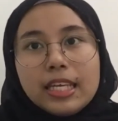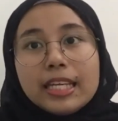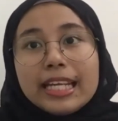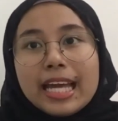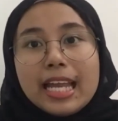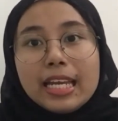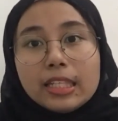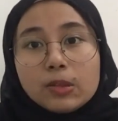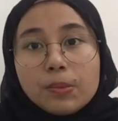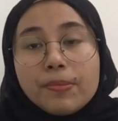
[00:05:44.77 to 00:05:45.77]
it can
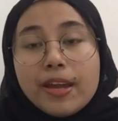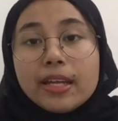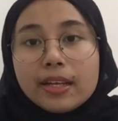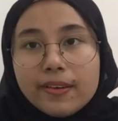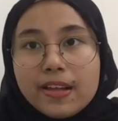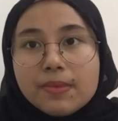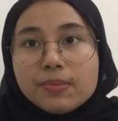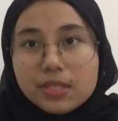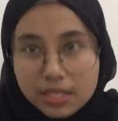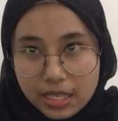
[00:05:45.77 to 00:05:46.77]
lead to
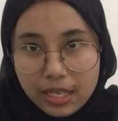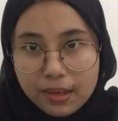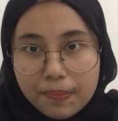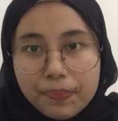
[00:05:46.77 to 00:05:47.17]
bankruptcy.